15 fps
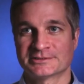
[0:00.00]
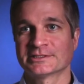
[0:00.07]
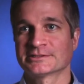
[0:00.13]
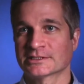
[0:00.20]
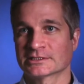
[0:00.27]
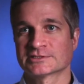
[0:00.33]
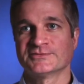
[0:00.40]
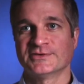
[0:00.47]
think
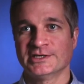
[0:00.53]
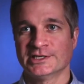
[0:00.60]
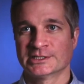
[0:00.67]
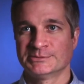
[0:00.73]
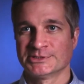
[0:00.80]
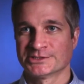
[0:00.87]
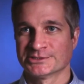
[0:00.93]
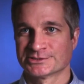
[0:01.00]
that's
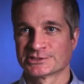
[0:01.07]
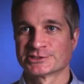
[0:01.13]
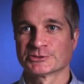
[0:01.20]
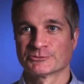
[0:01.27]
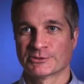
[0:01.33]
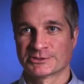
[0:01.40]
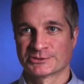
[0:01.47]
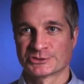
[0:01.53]
fine because it's a
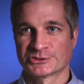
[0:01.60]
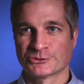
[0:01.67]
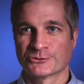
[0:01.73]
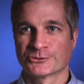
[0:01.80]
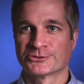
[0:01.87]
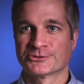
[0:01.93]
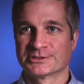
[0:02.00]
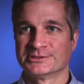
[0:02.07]
rare
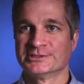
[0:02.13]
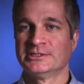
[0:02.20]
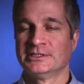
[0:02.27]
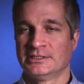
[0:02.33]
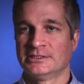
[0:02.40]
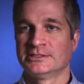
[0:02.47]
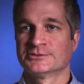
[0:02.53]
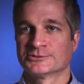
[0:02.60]
disorder and
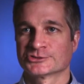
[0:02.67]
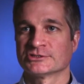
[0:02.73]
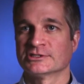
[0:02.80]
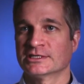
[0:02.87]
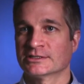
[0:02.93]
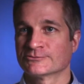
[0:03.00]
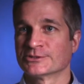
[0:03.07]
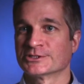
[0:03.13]
there's a
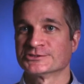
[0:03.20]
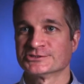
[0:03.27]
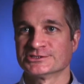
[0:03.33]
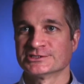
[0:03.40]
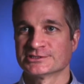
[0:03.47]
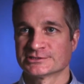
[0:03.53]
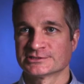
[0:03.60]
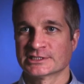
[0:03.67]
lot of rare
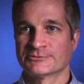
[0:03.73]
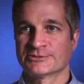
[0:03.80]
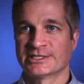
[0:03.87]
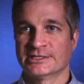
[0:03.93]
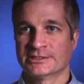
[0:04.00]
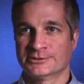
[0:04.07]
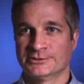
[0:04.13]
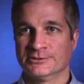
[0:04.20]
diseases that we
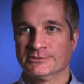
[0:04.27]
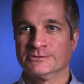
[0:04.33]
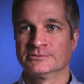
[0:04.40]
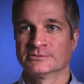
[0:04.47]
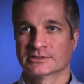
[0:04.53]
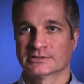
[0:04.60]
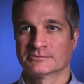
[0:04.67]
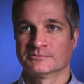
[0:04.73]
can't know
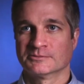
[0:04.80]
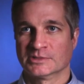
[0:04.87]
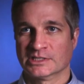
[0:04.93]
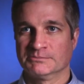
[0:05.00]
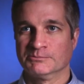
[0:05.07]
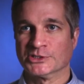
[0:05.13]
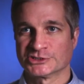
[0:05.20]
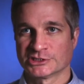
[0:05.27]

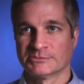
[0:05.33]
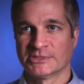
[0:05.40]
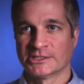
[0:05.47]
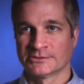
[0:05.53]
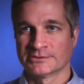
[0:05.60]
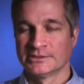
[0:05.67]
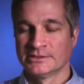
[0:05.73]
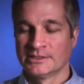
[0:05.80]
much
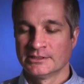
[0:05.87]
about.